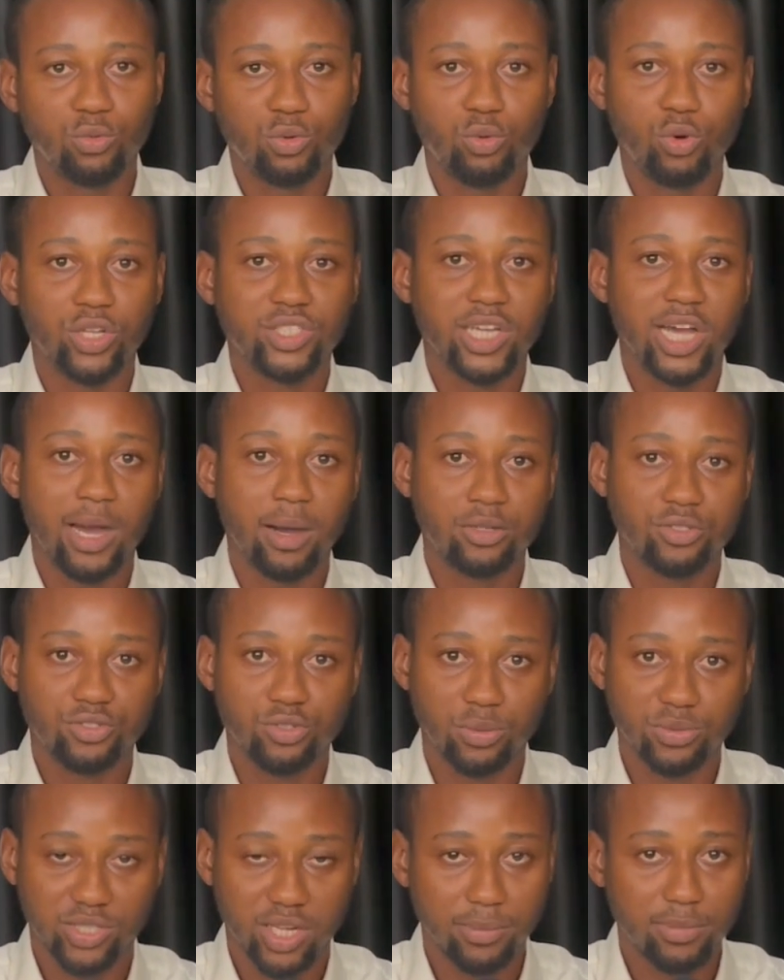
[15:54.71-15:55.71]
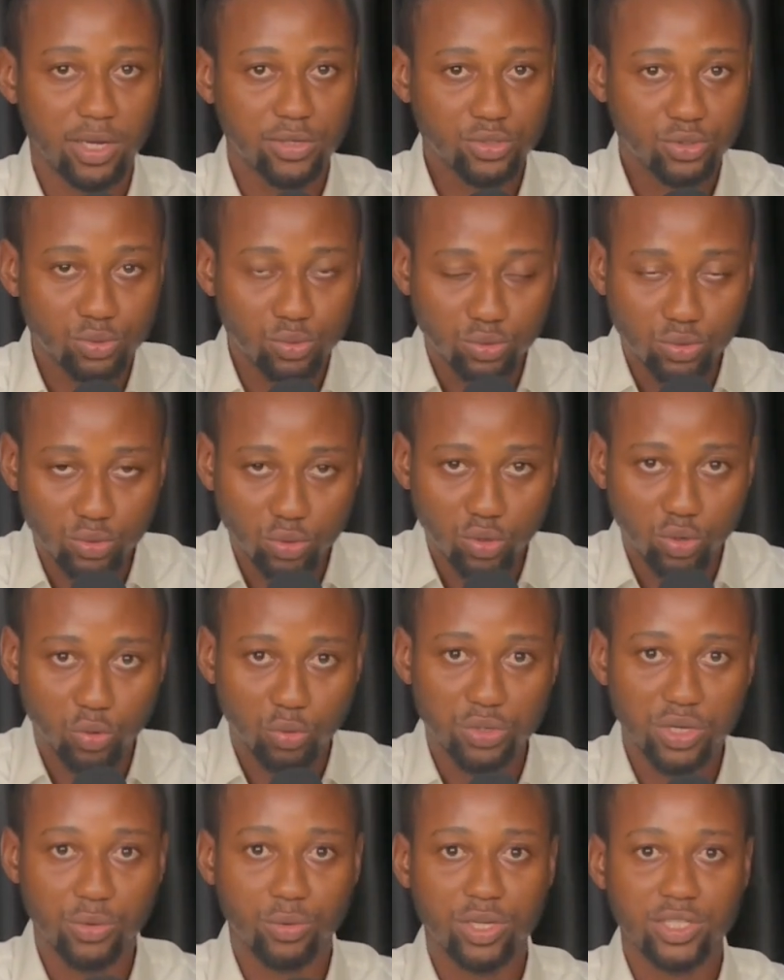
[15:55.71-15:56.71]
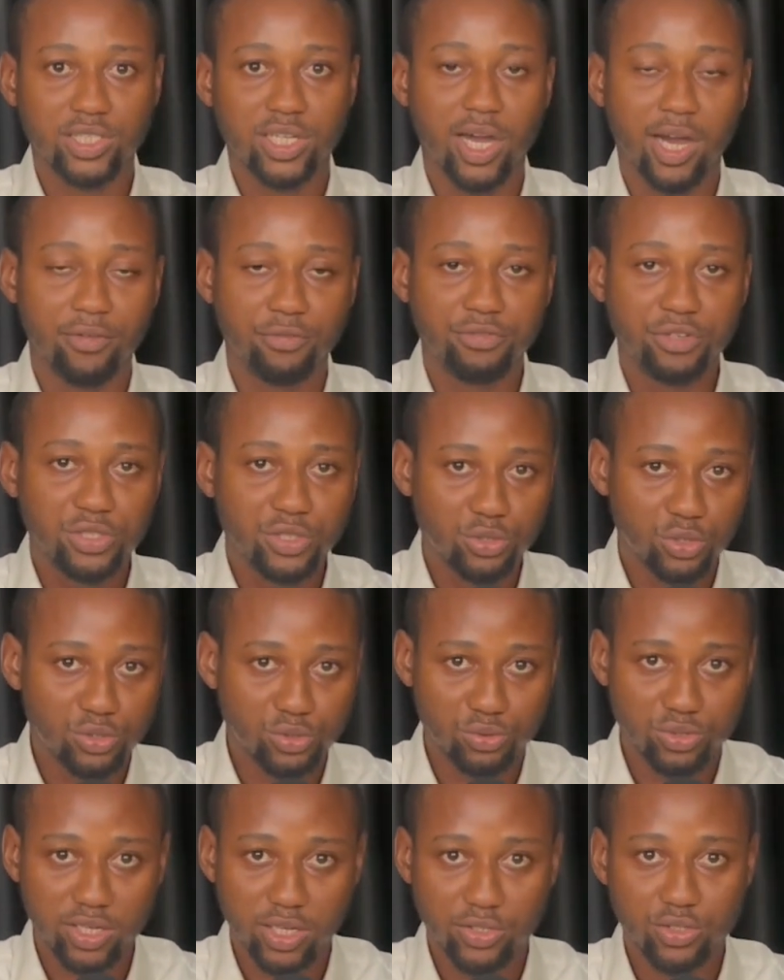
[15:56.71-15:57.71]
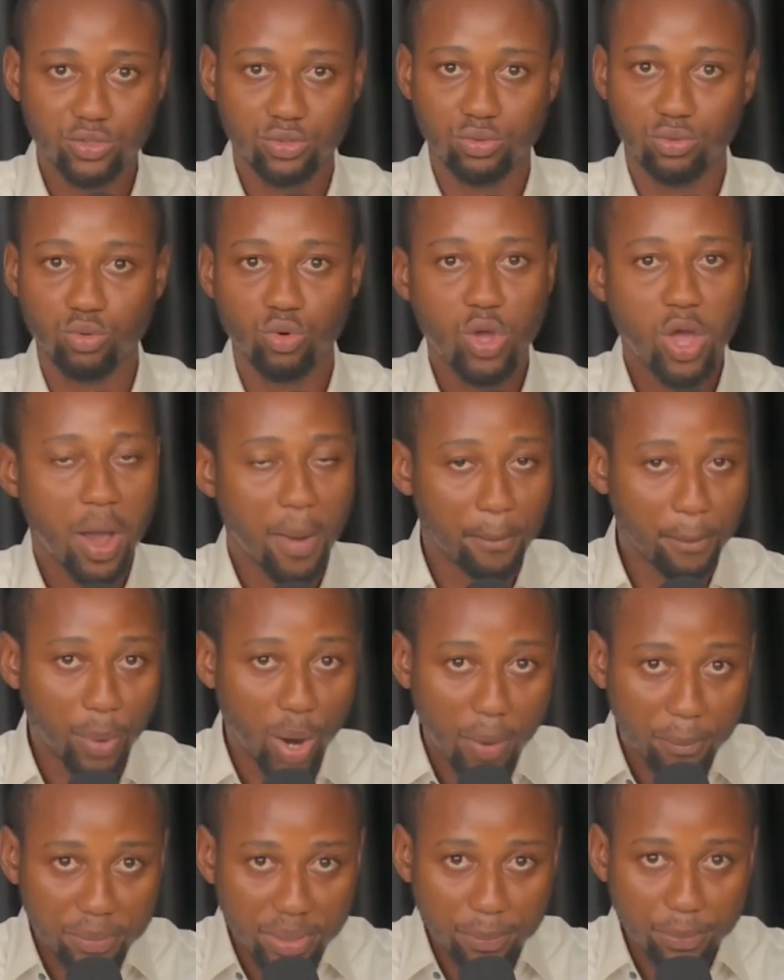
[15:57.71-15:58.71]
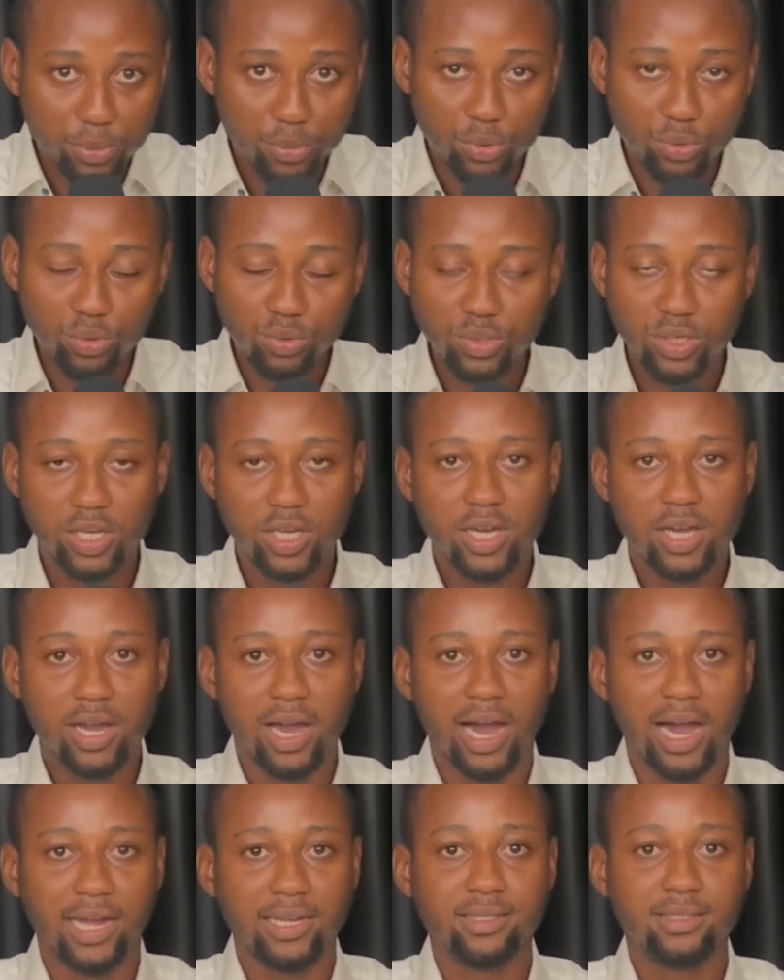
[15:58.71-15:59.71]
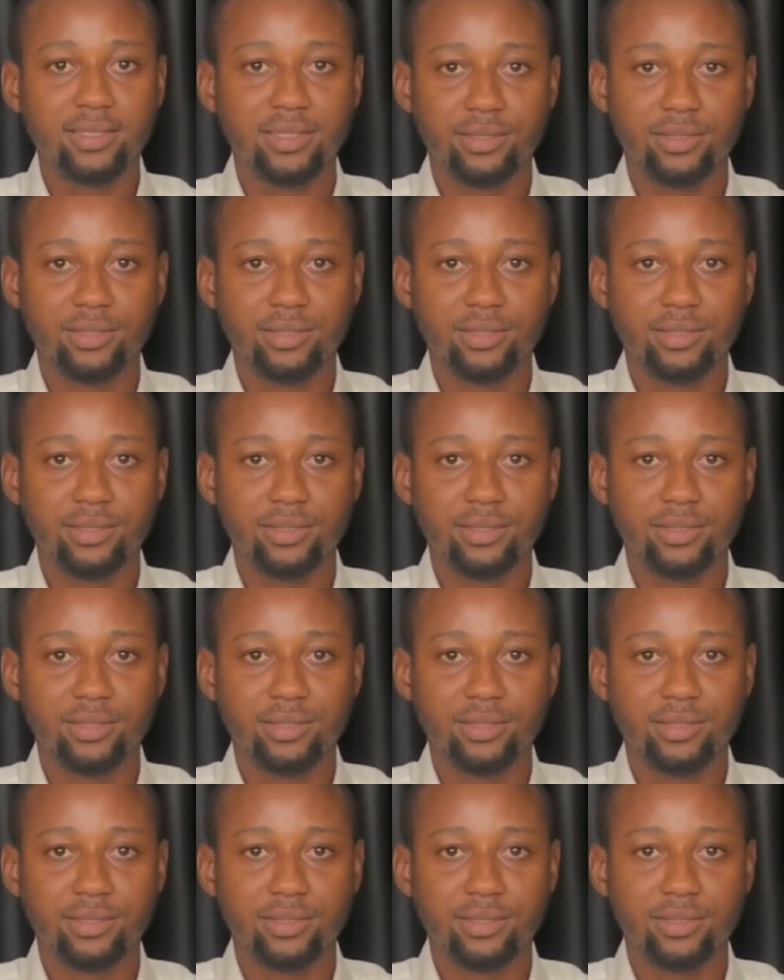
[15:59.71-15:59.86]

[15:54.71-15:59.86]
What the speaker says: We want our subscribers to grow. We want our videos to get to more people, and